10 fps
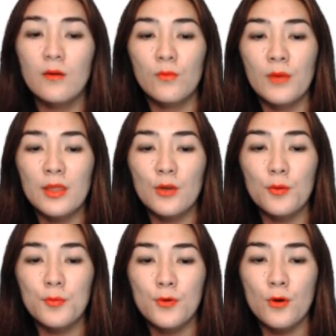whether your
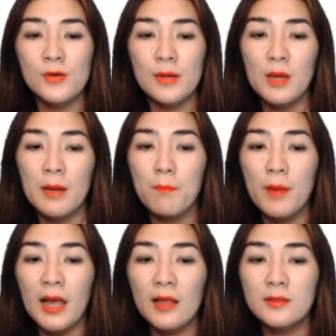program
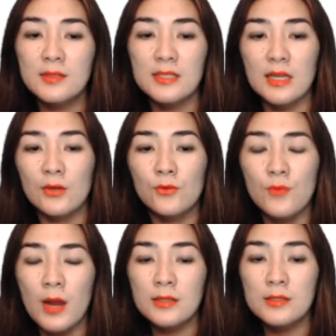compiles and
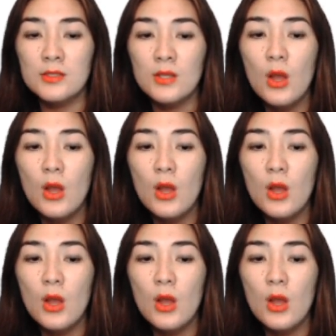runs